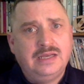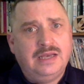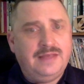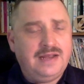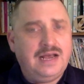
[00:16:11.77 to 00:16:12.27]

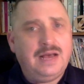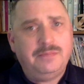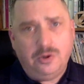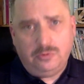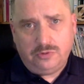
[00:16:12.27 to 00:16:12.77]
and that op
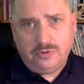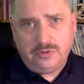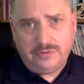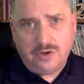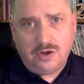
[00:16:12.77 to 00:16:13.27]
note could
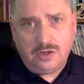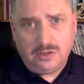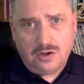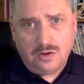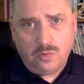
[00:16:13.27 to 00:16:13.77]
have gone a
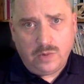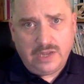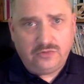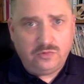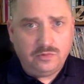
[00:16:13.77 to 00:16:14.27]
long
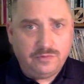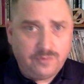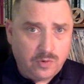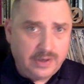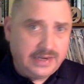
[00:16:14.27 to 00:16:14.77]
way to
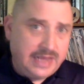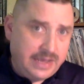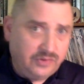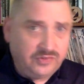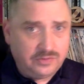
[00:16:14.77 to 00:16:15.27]
avoid
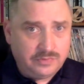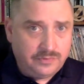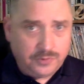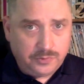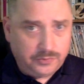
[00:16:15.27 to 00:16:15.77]
having some
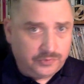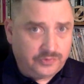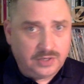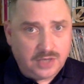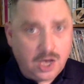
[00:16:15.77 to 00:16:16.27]
of
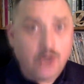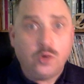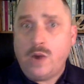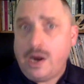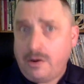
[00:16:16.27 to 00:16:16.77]
those uh,
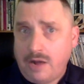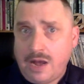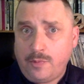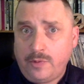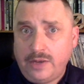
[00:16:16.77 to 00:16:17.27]
unaware
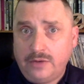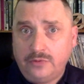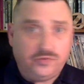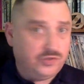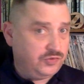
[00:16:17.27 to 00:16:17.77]

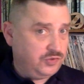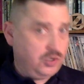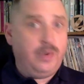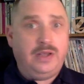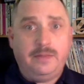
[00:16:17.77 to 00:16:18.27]
operators just
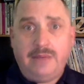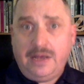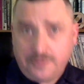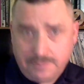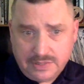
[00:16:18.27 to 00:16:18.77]
going
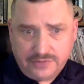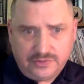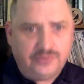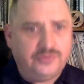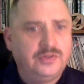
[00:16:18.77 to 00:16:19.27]
about the
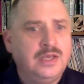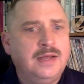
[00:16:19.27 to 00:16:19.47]
business.